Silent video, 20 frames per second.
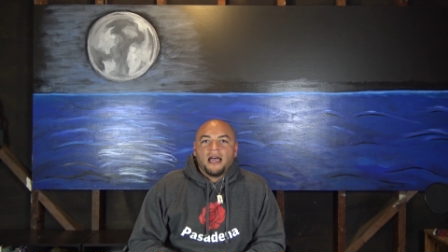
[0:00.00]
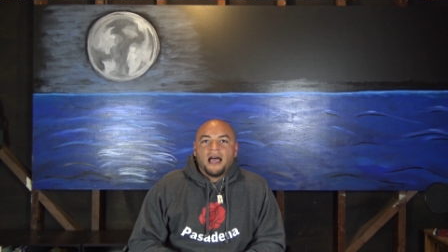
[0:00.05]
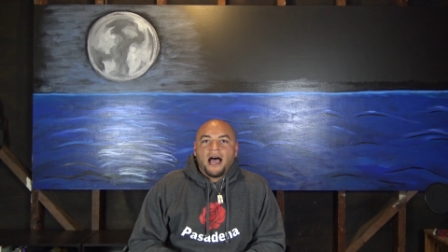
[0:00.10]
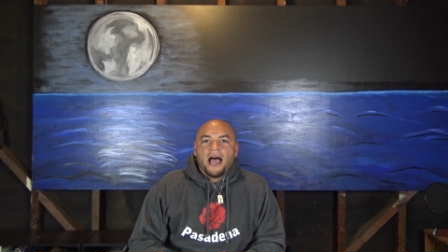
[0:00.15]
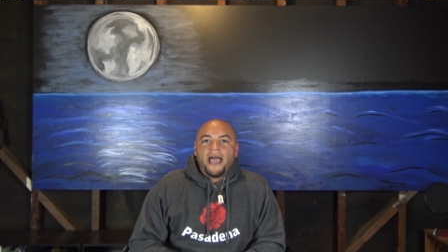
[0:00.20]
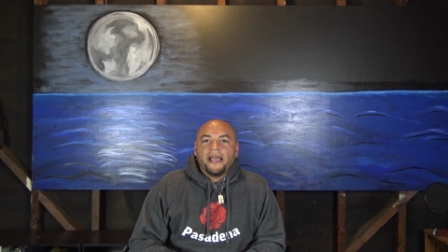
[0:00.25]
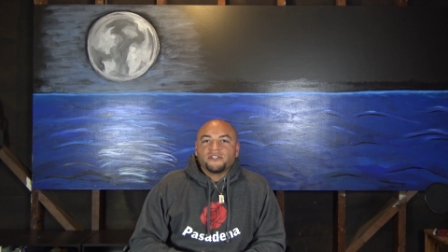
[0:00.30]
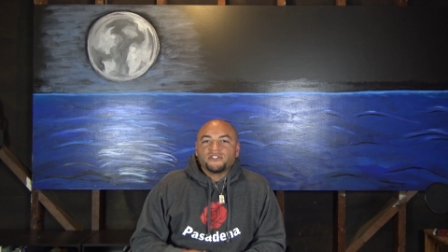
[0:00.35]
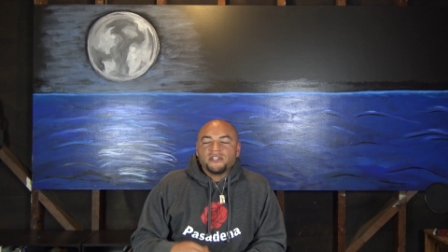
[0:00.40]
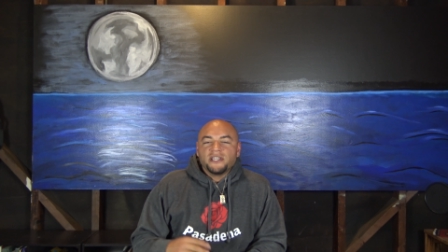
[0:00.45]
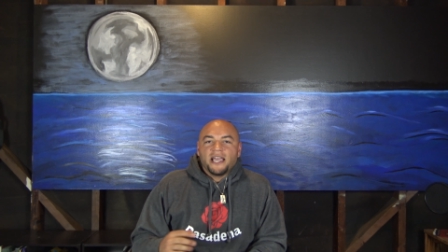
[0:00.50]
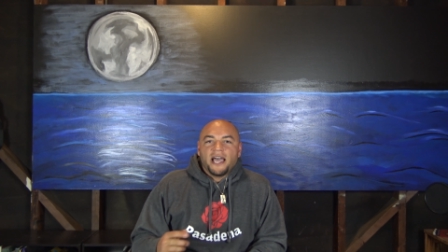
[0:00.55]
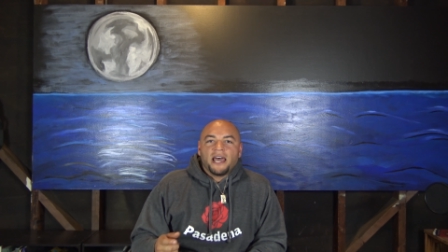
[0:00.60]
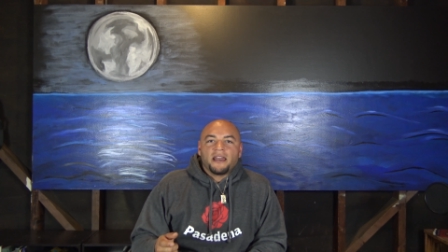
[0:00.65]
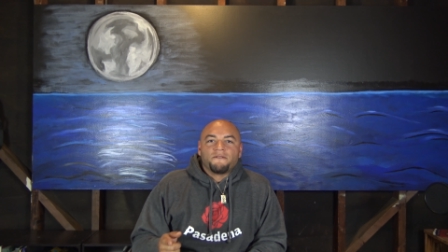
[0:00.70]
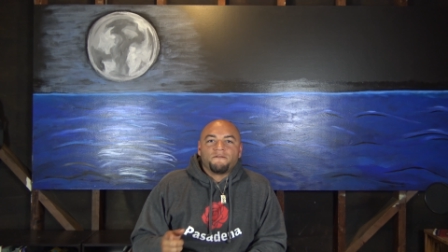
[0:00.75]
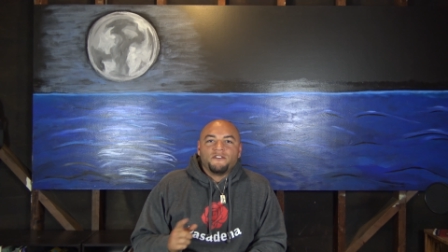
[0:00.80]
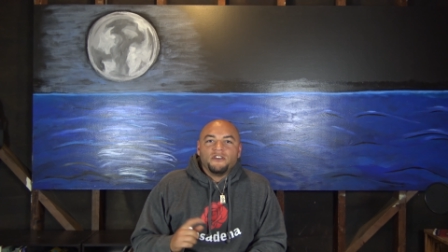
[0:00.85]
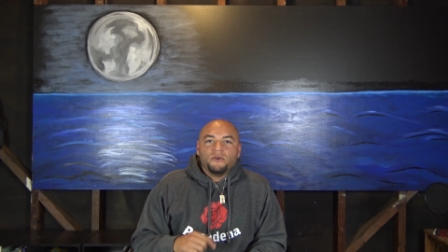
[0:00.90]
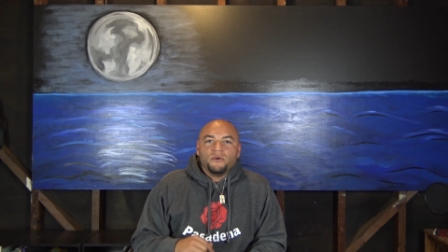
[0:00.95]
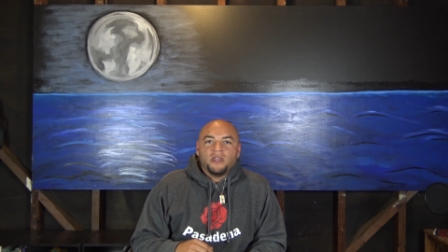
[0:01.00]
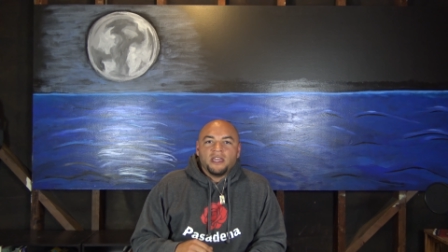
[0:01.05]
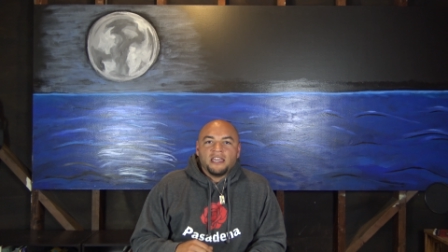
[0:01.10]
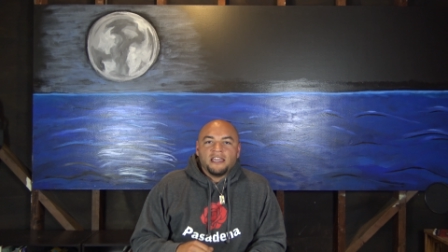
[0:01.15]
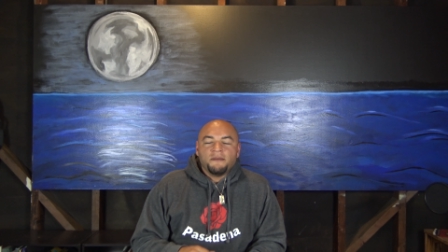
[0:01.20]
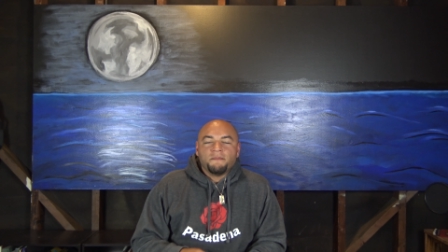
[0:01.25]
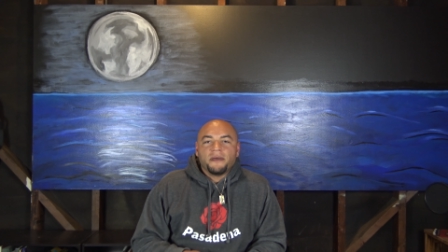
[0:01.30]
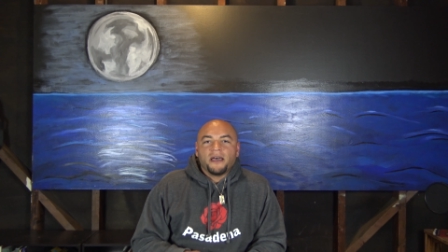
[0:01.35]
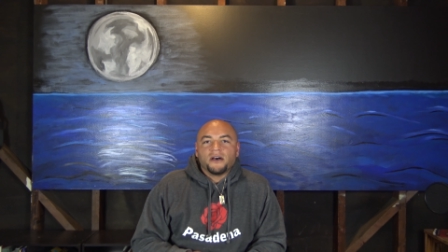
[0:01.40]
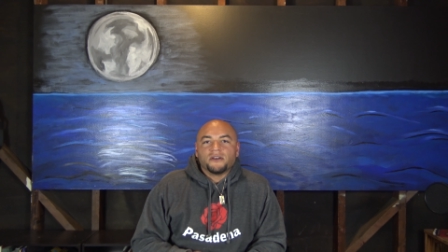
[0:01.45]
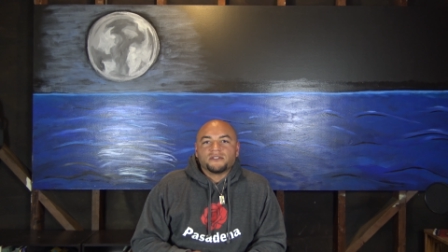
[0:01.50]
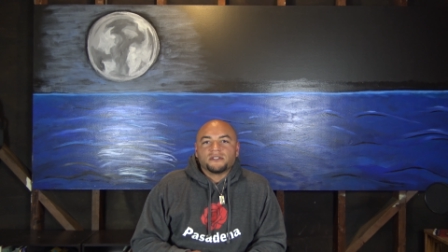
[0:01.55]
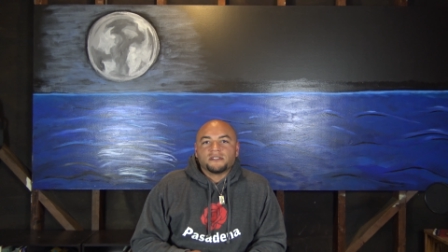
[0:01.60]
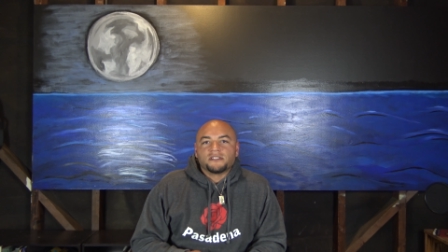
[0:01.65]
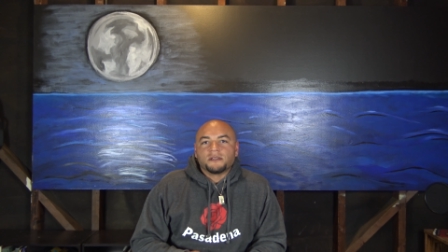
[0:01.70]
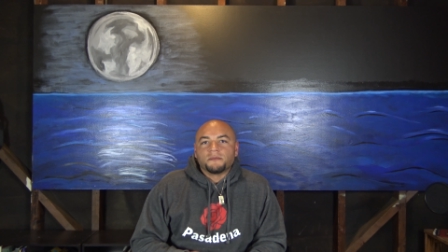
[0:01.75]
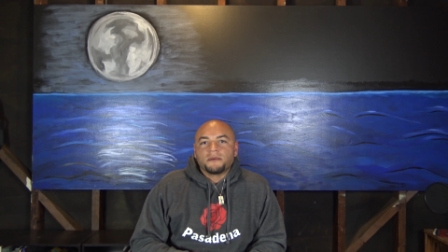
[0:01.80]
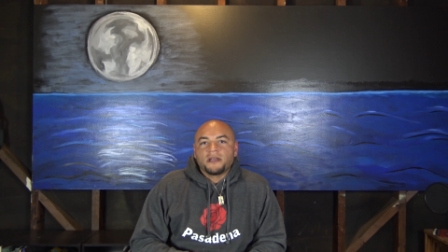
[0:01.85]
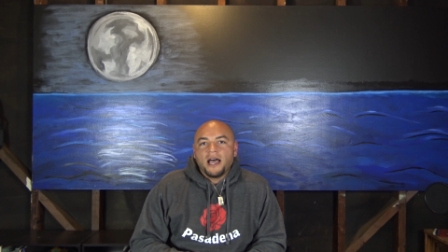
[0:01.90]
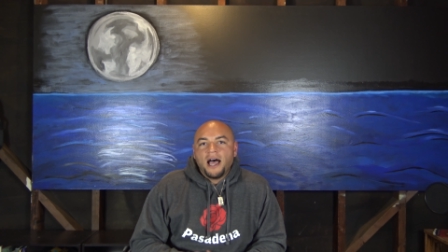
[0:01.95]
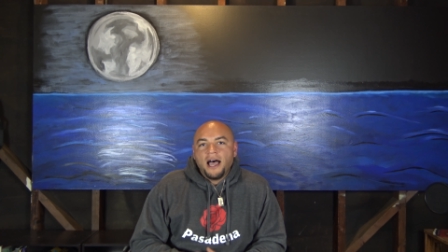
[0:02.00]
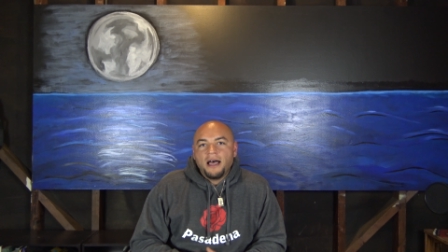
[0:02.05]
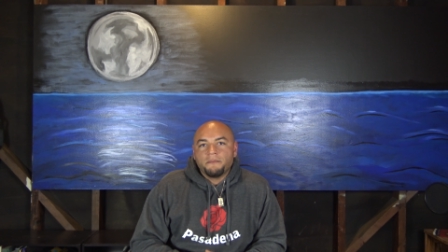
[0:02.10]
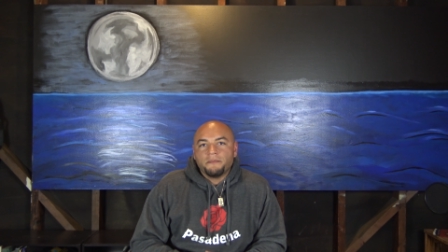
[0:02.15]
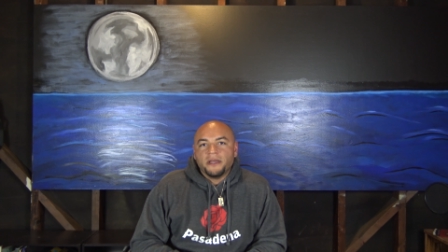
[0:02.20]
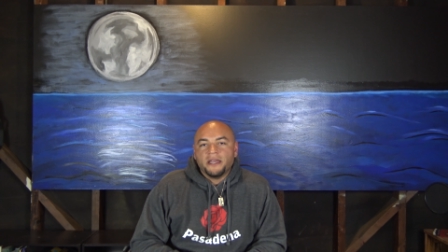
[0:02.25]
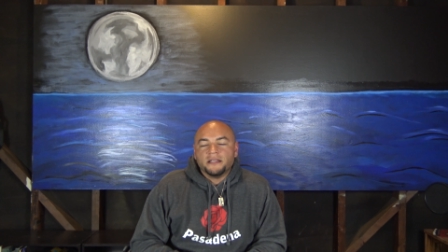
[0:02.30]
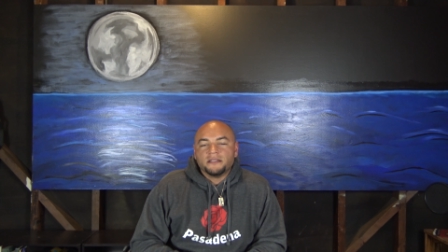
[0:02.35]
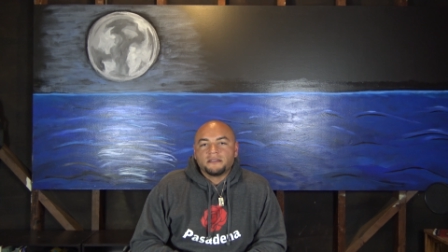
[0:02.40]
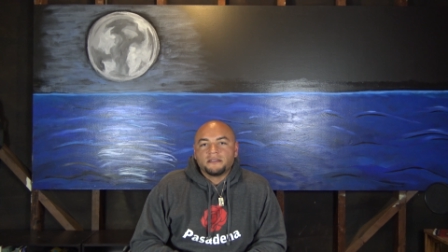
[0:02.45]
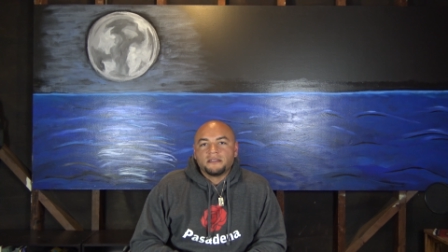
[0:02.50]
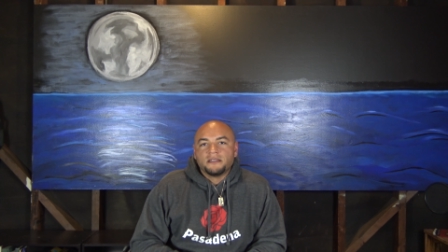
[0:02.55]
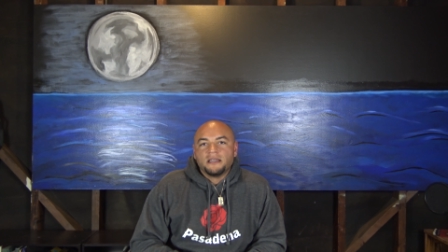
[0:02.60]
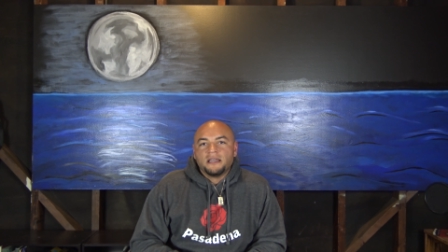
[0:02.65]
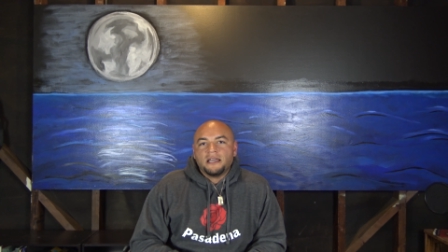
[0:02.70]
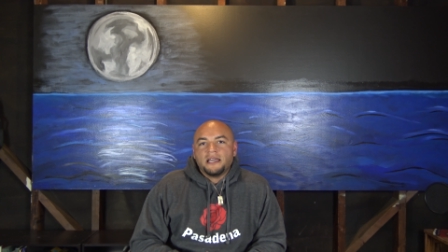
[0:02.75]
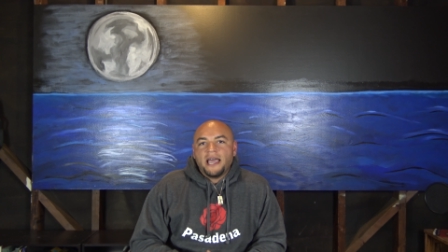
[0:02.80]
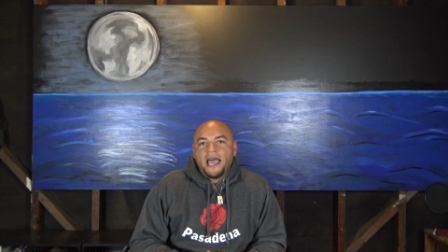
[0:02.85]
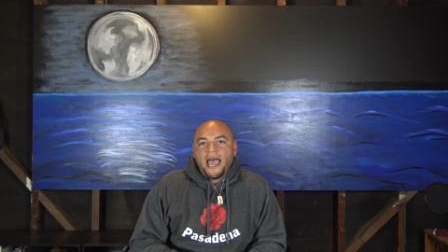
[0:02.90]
I actually got a few emails and some comments